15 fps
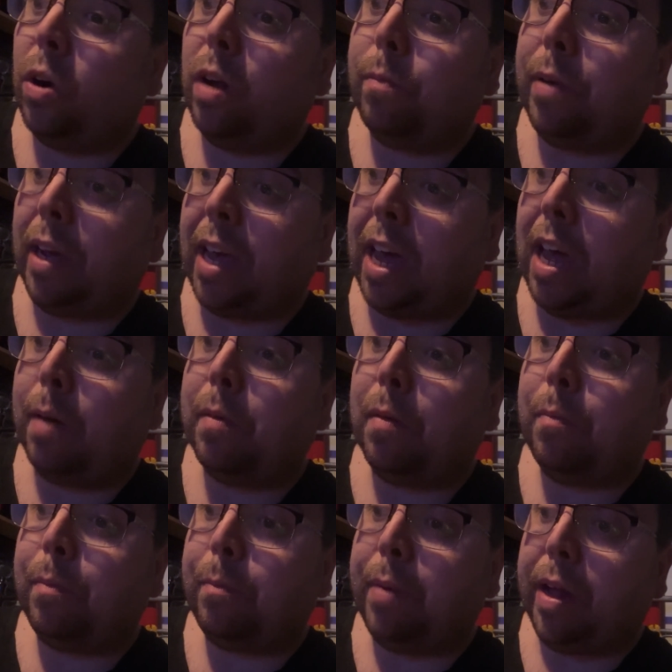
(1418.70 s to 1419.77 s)
became a
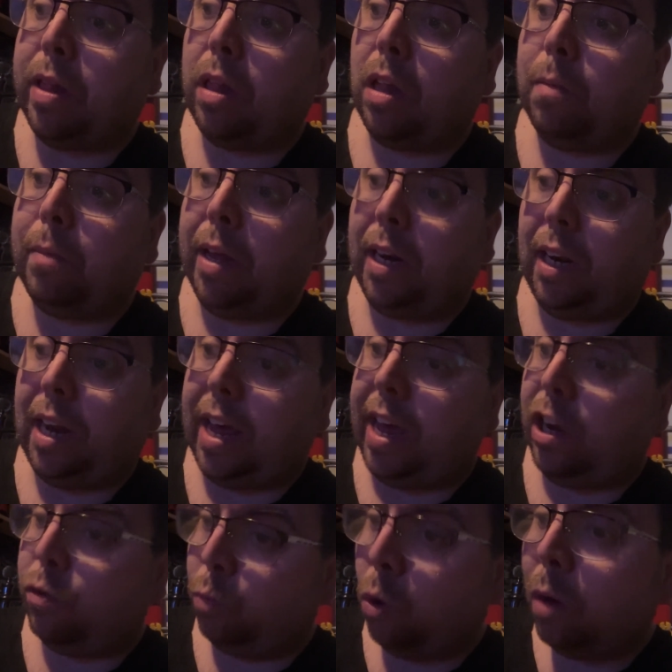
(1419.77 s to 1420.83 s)
bitter
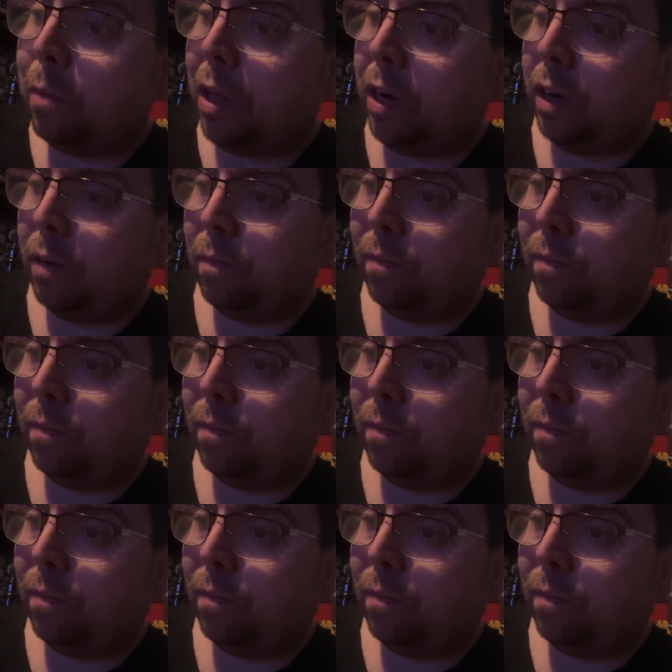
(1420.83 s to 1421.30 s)
middle-aged woman.